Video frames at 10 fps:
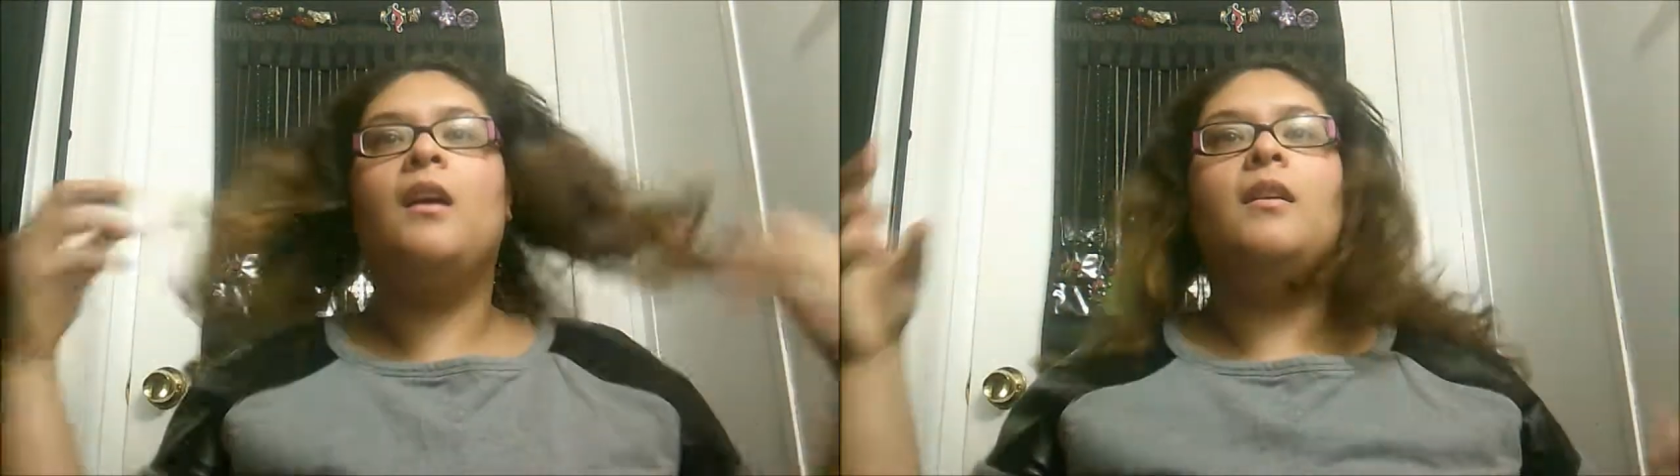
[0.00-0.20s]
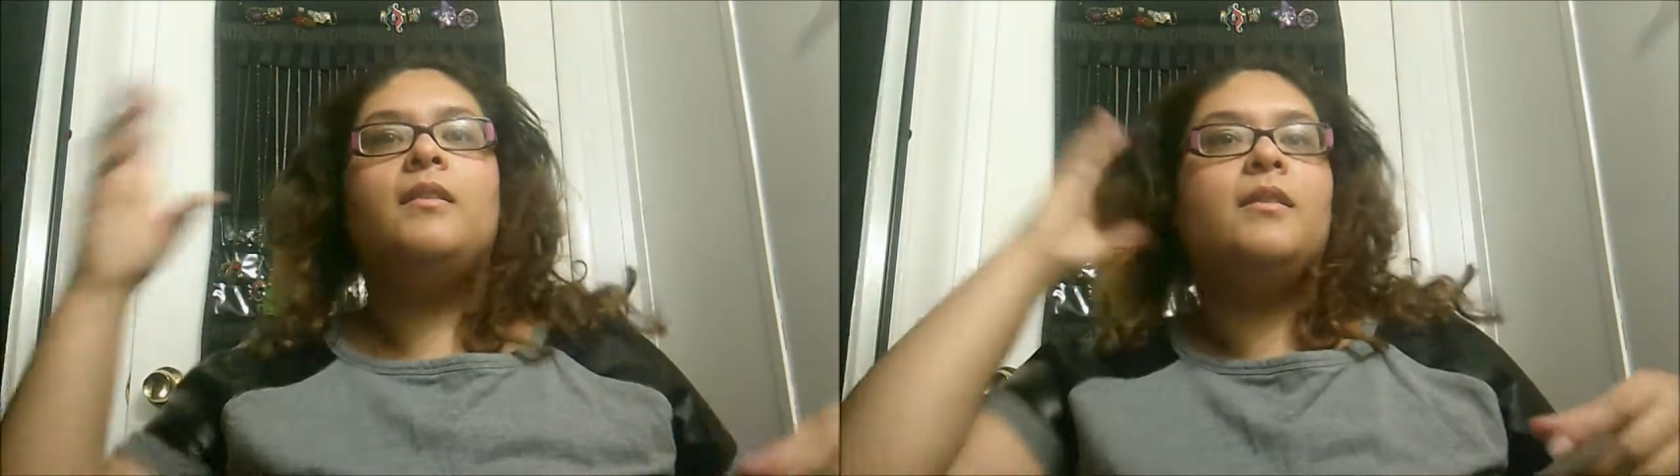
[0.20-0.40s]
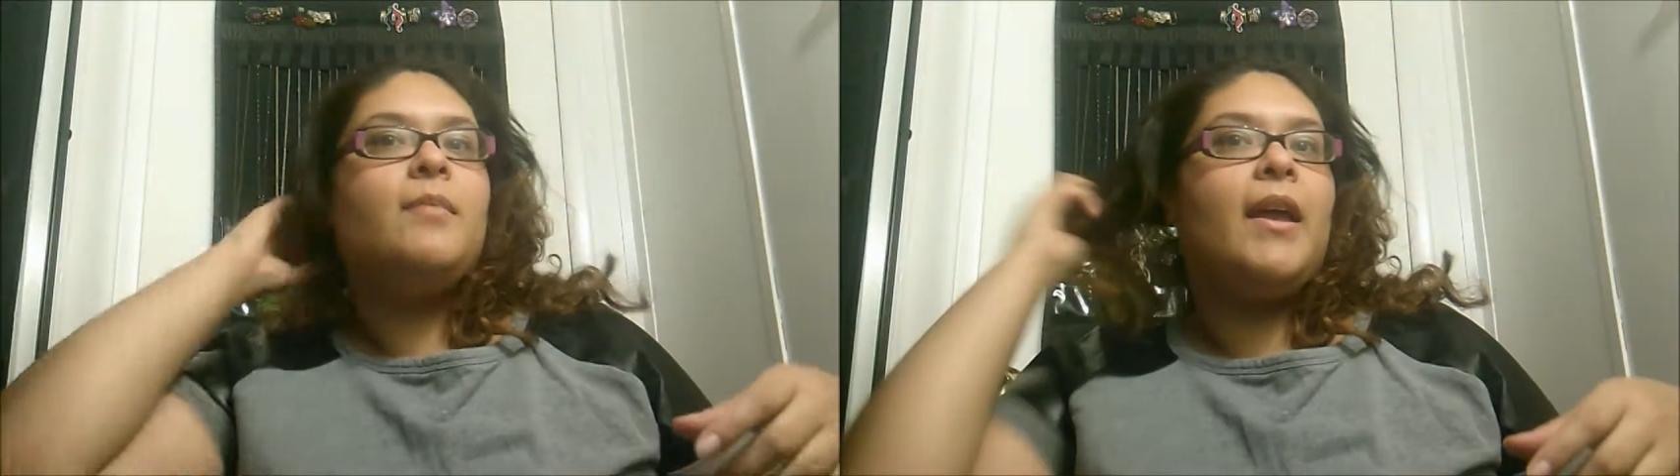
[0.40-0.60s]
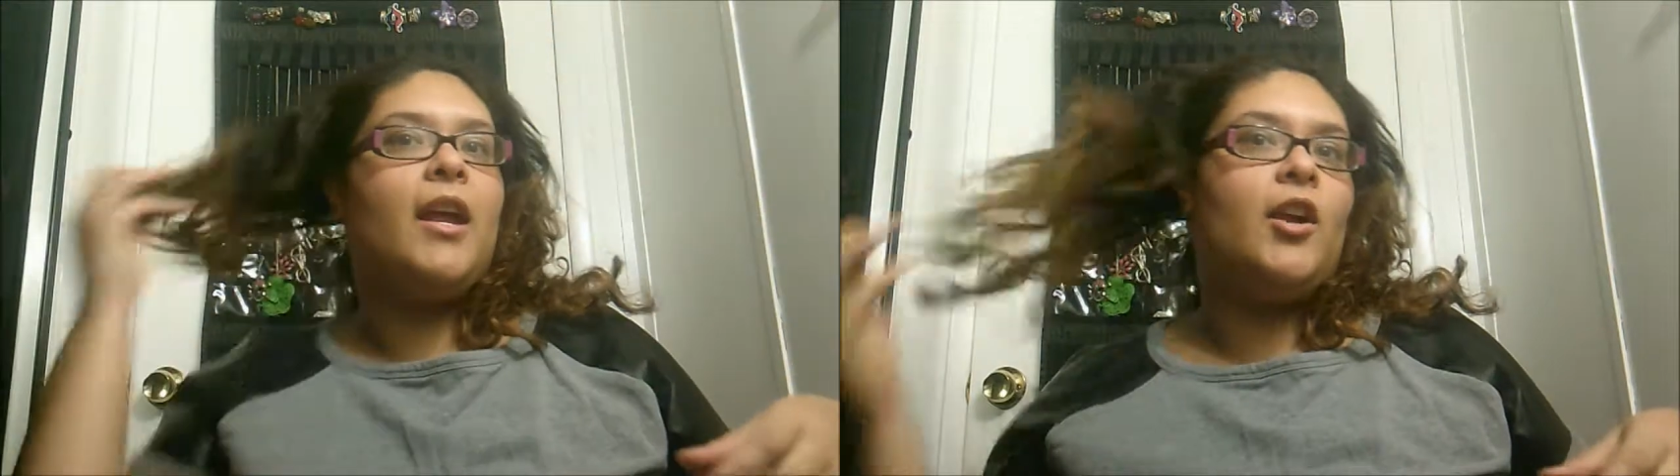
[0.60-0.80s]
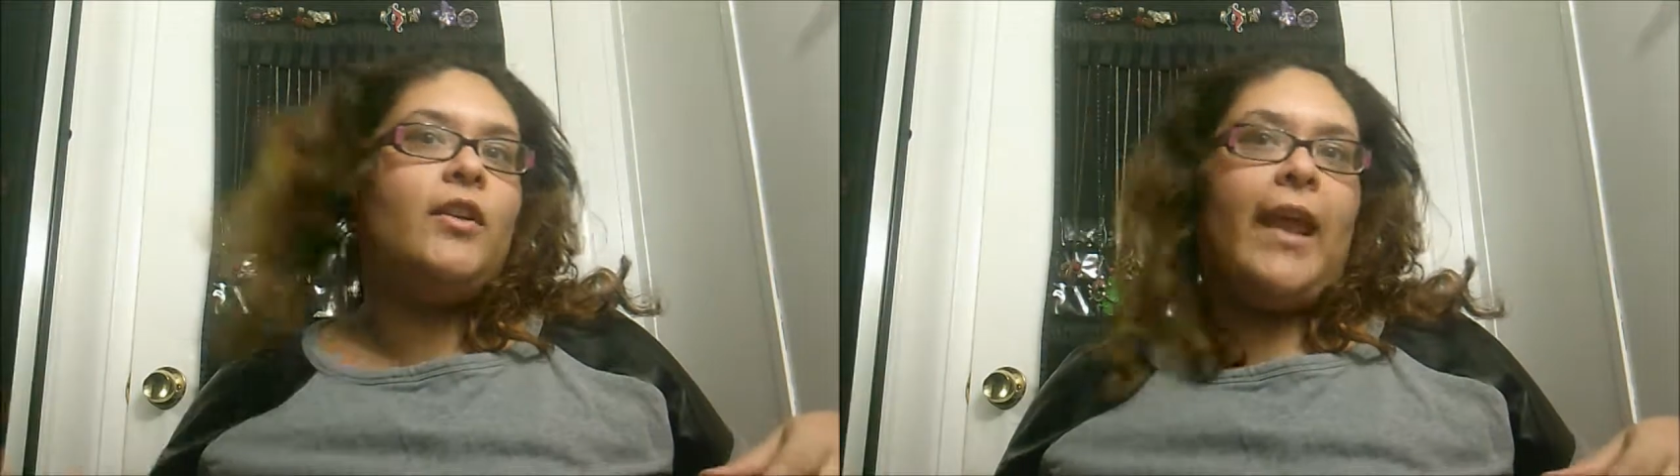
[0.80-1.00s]
this is my
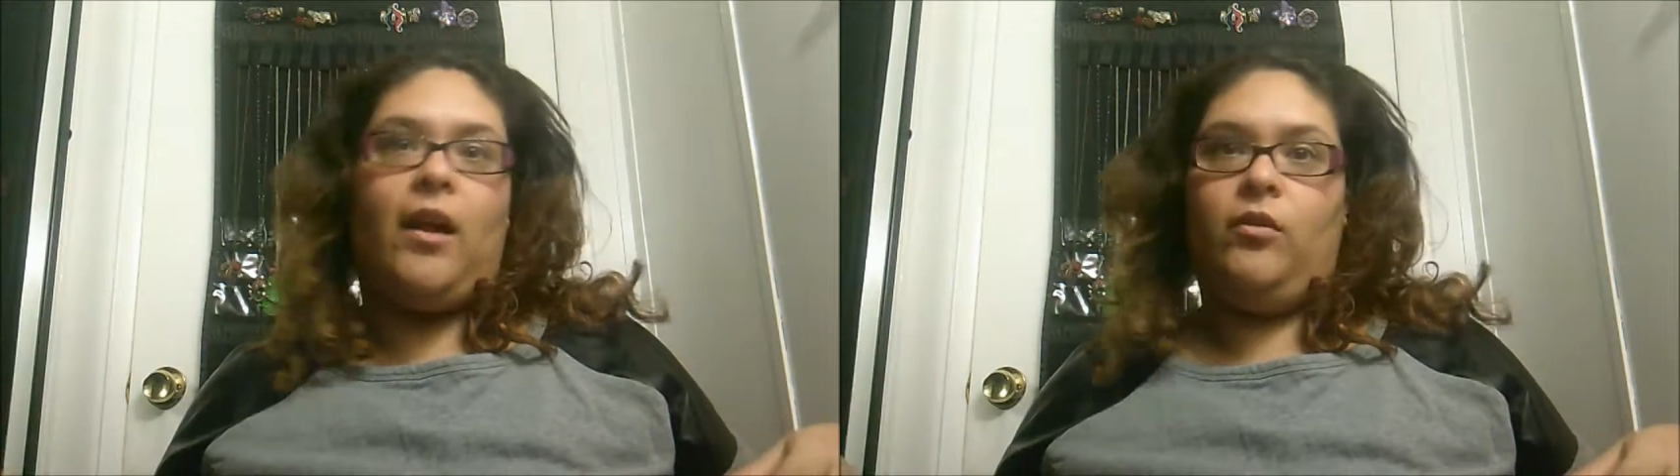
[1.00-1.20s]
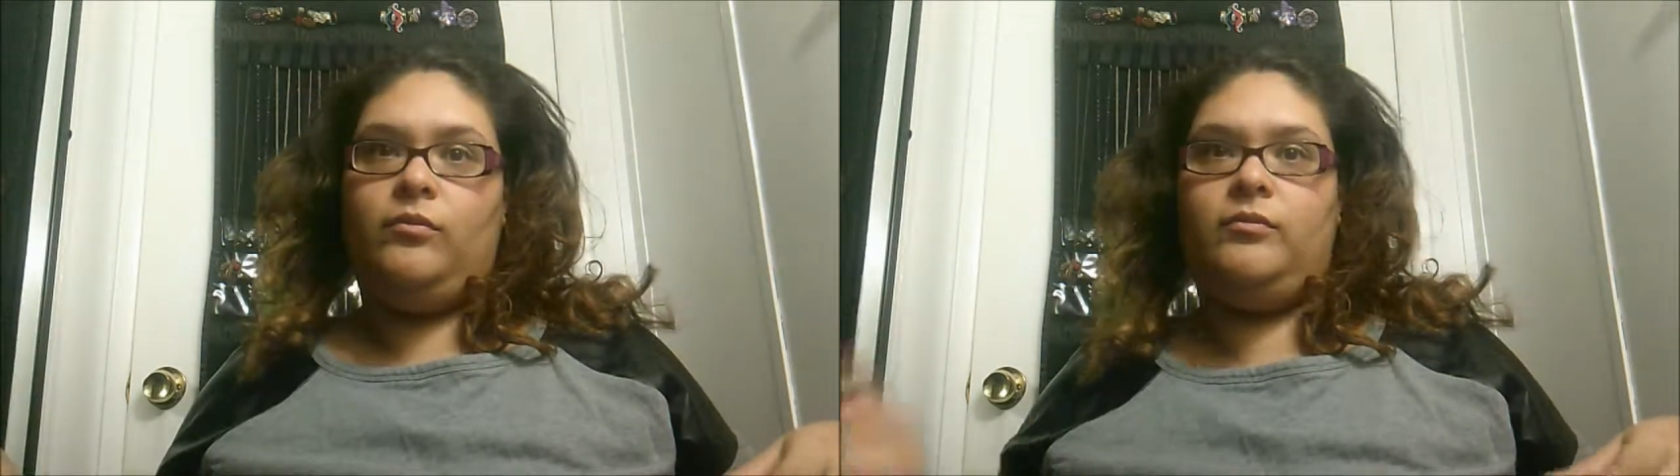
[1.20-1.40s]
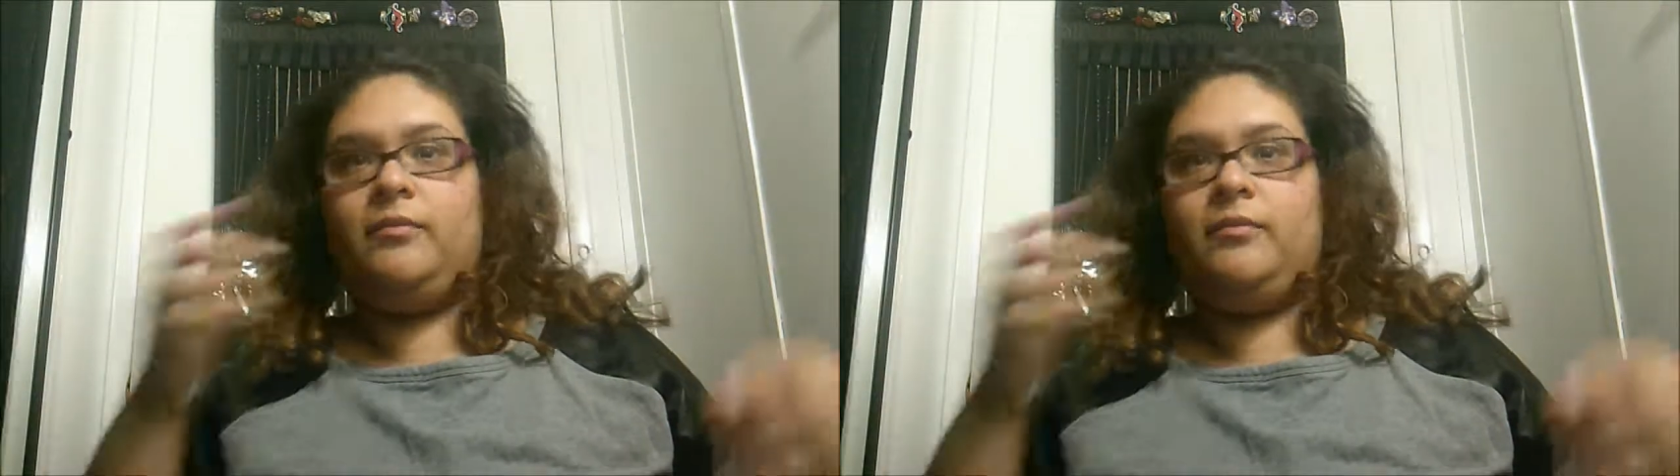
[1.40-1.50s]
hair now.